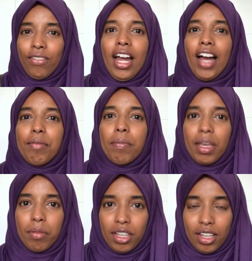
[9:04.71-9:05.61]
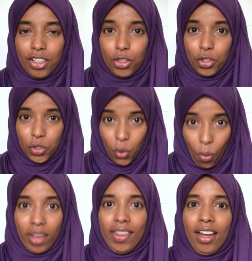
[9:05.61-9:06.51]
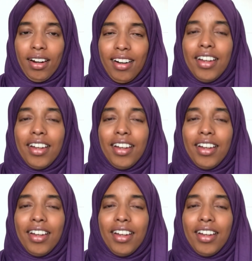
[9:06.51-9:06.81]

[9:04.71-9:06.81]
have my baby going there.